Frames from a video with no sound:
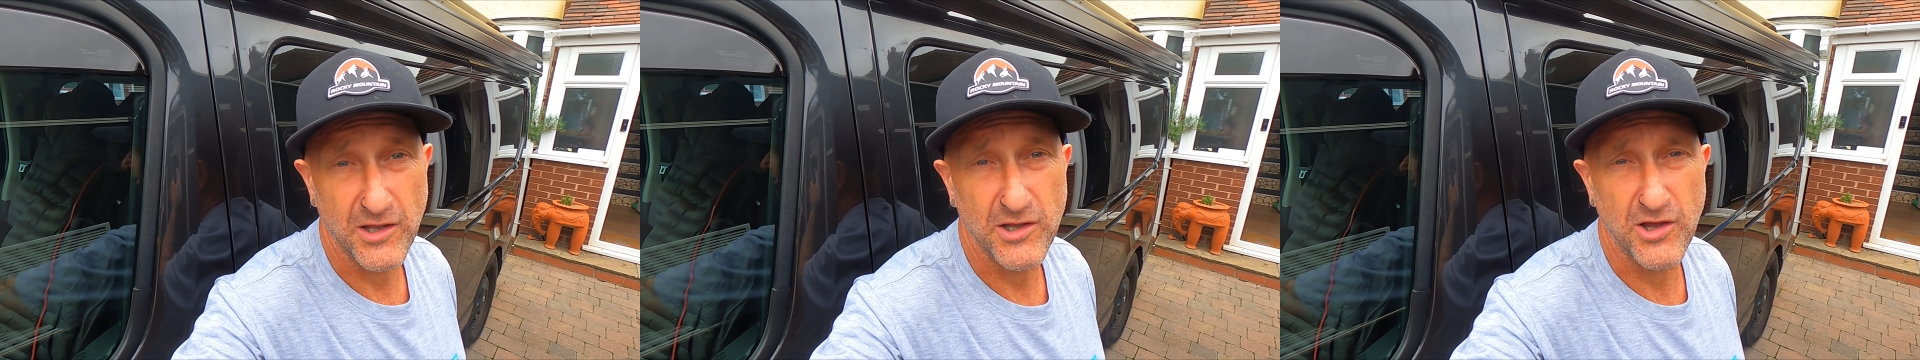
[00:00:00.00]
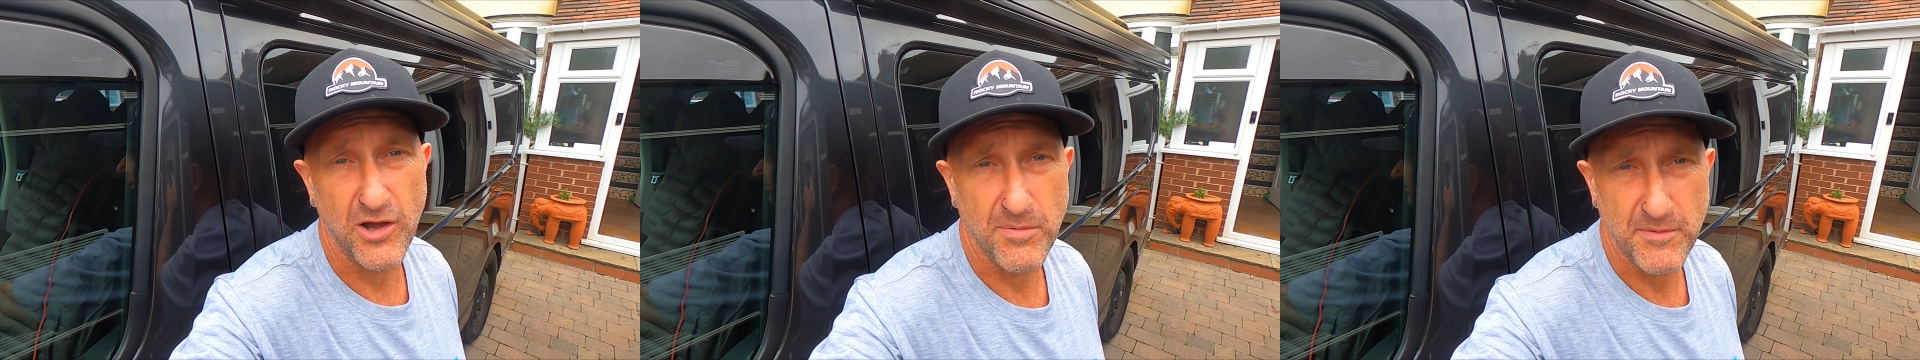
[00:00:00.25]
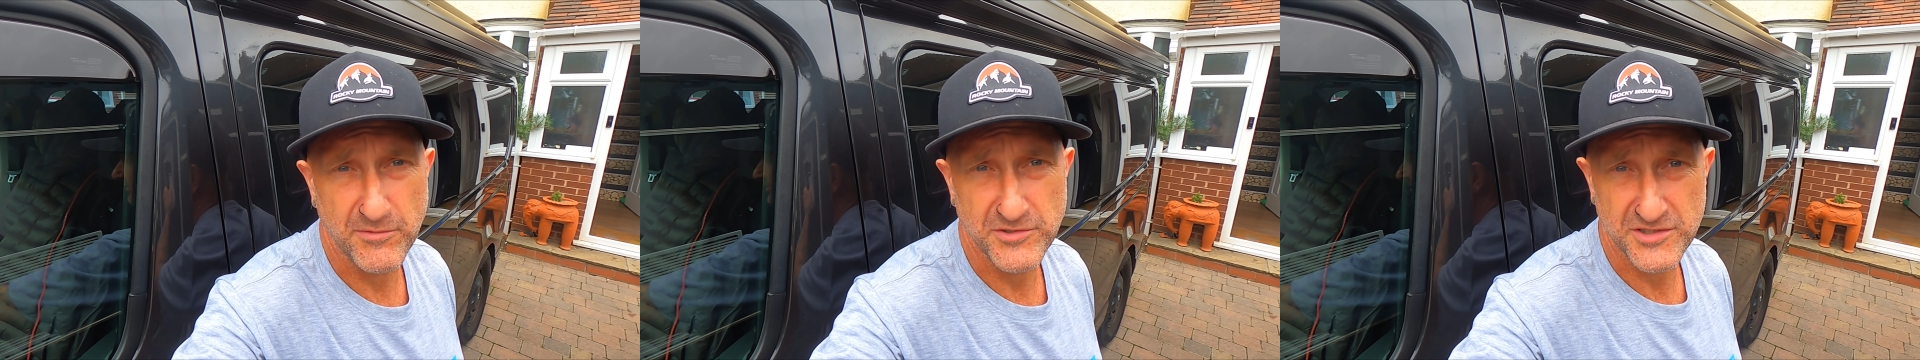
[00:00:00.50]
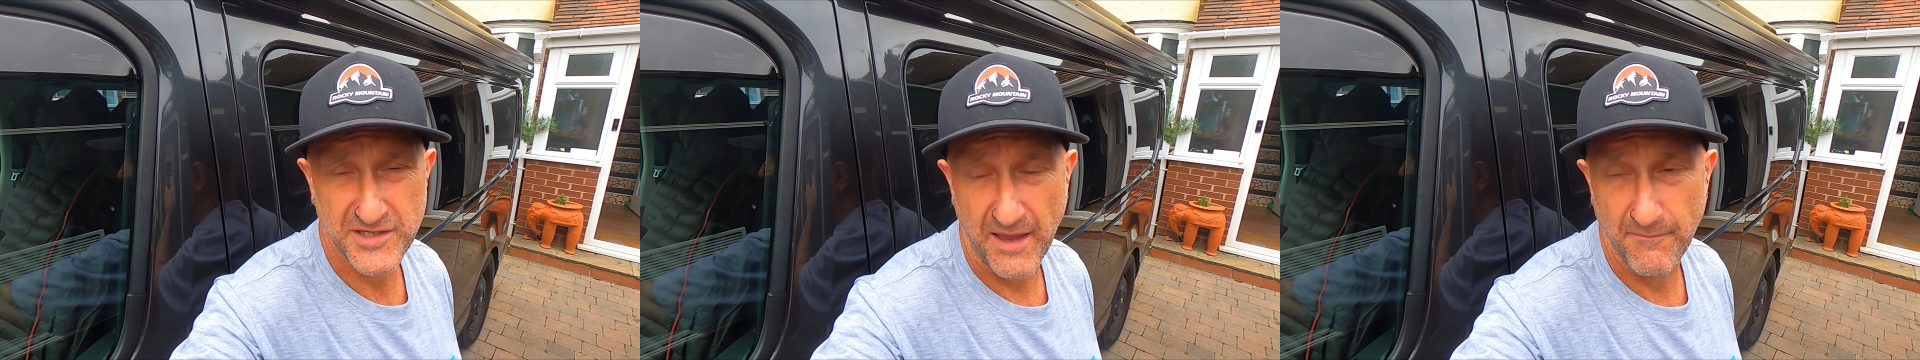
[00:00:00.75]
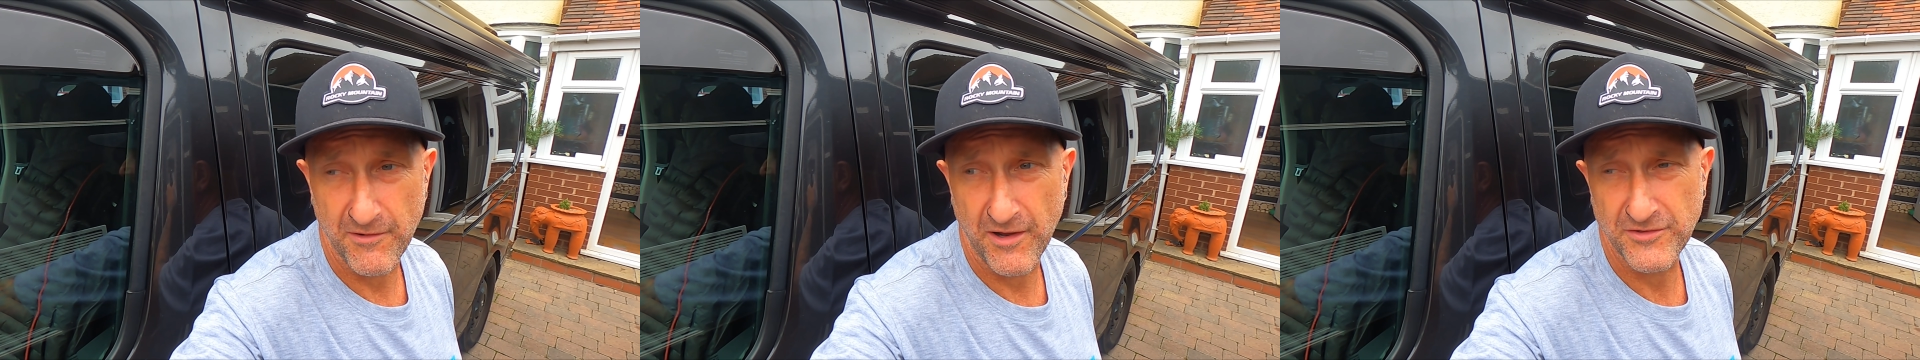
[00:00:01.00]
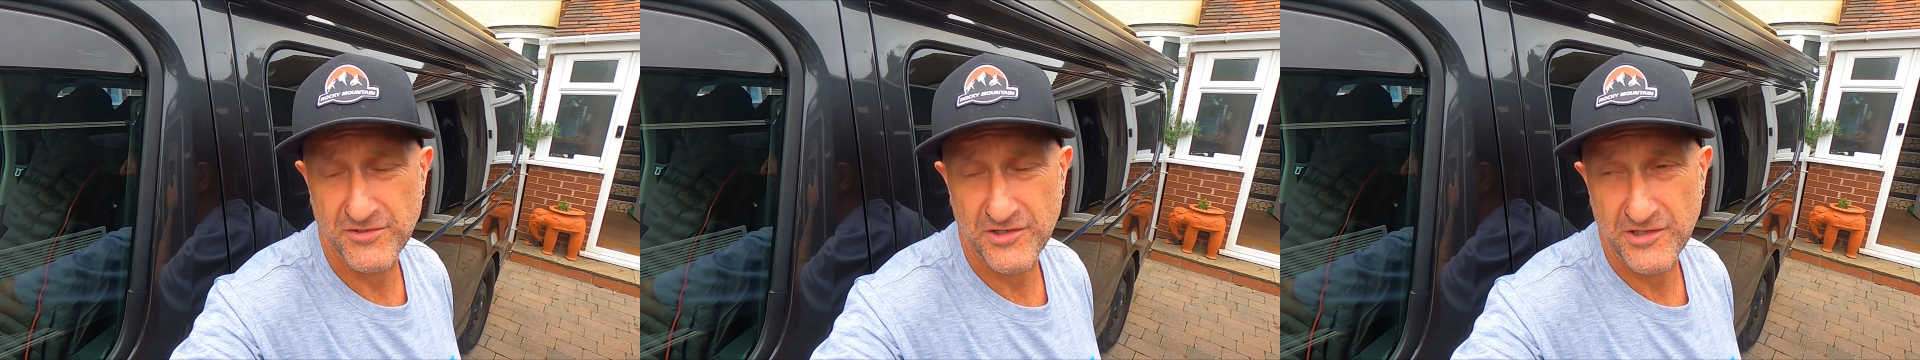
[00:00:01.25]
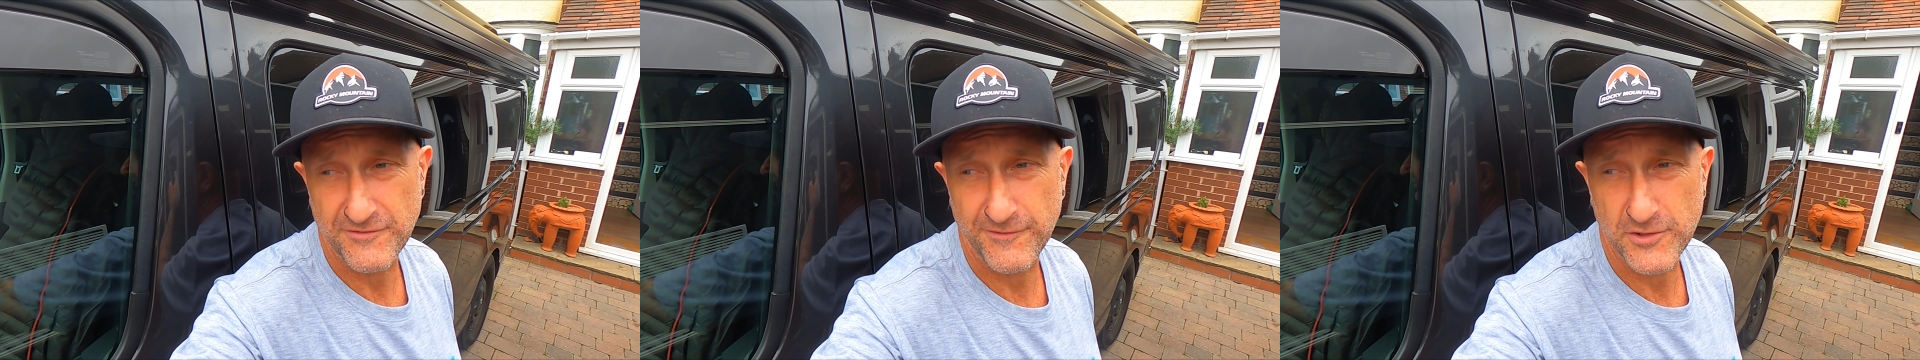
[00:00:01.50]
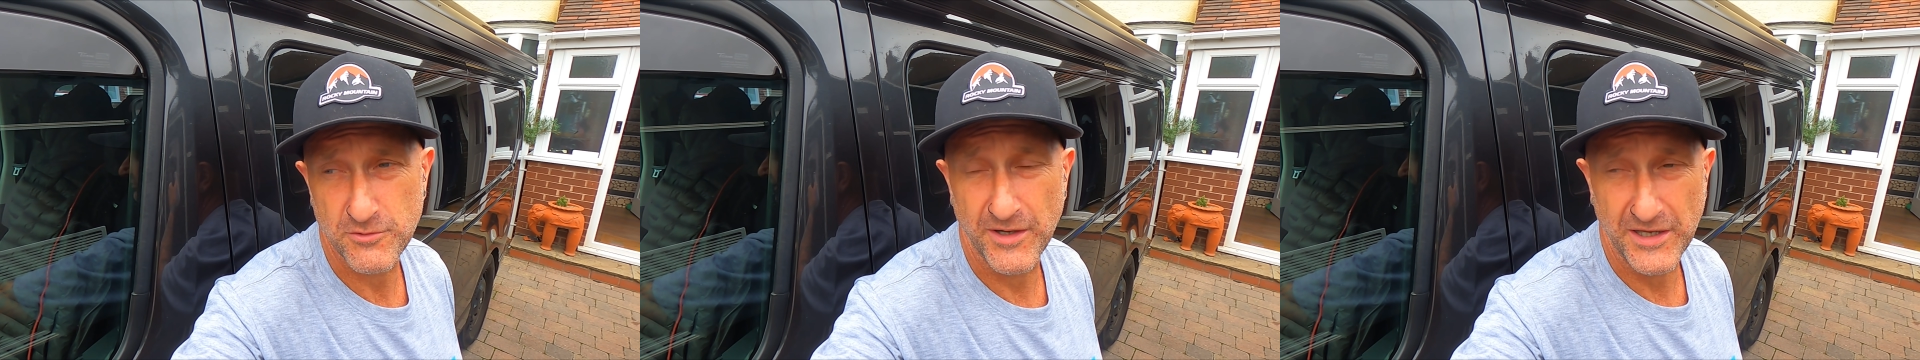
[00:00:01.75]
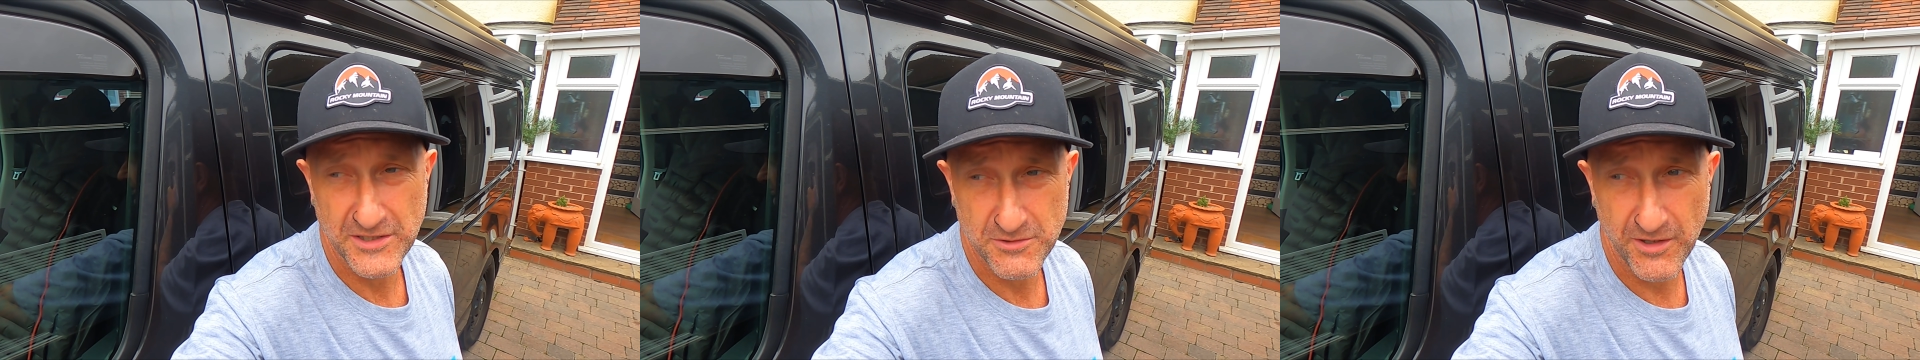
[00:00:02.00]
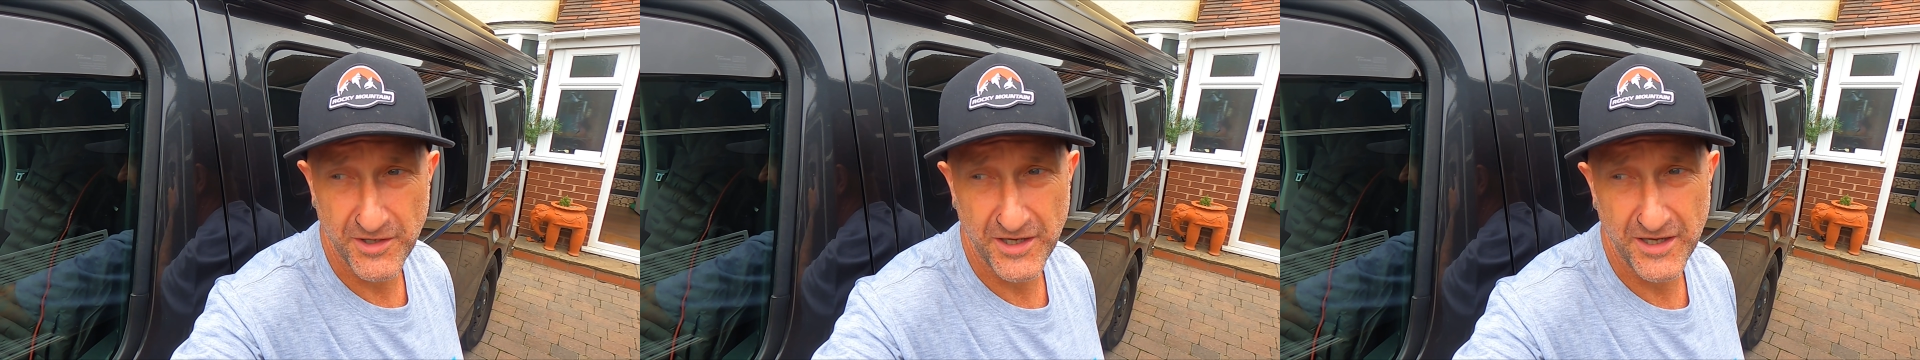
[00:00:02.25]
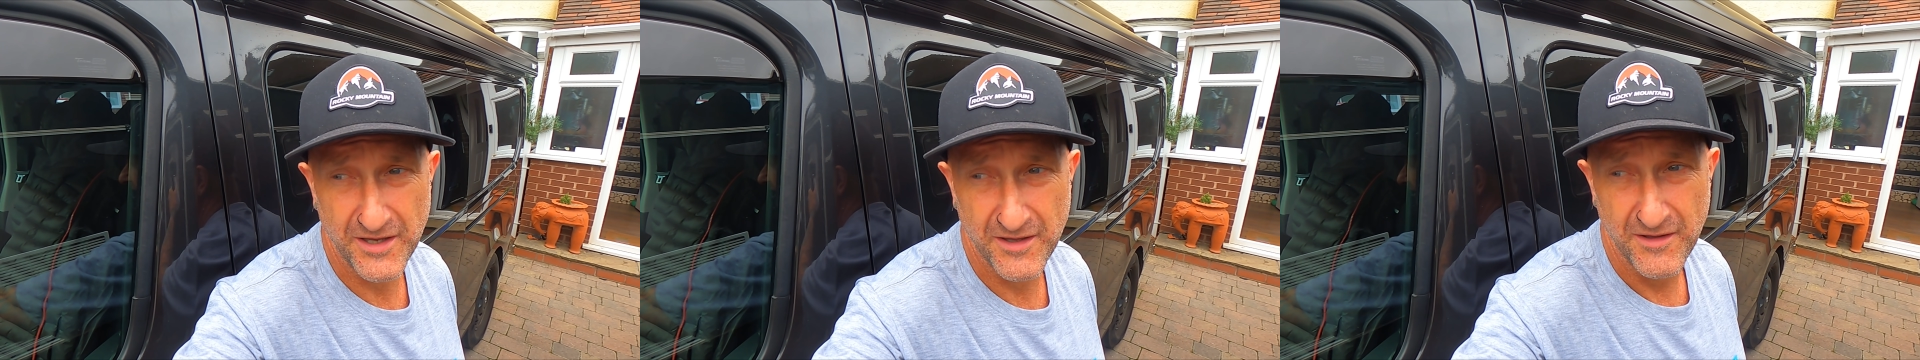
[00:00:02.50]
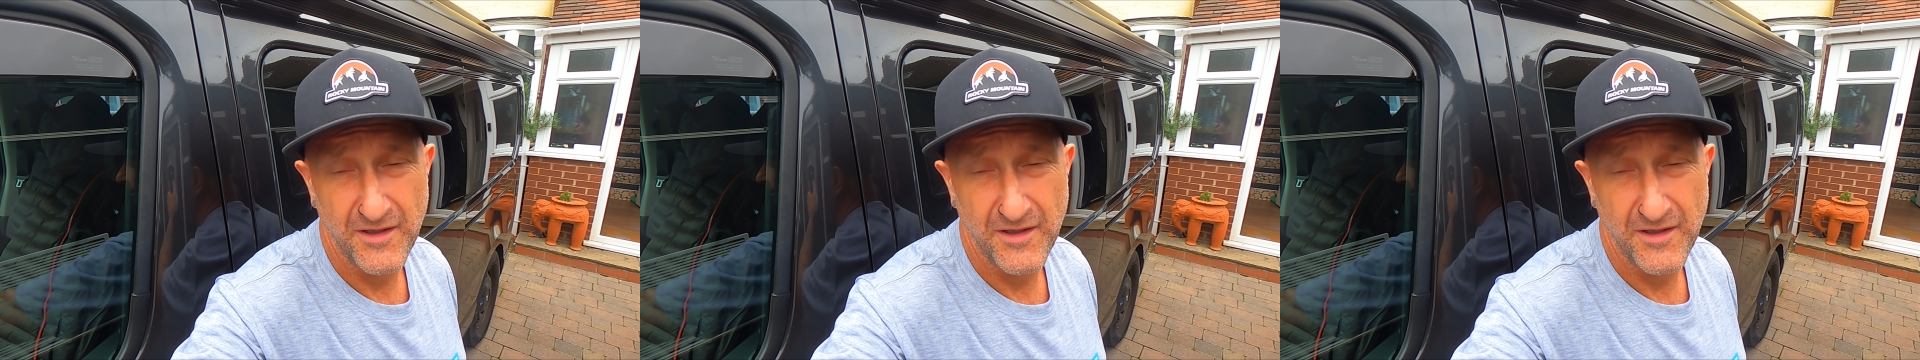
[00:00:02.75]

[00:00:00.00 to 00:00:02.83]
a lot of people just kept their entries for 2020.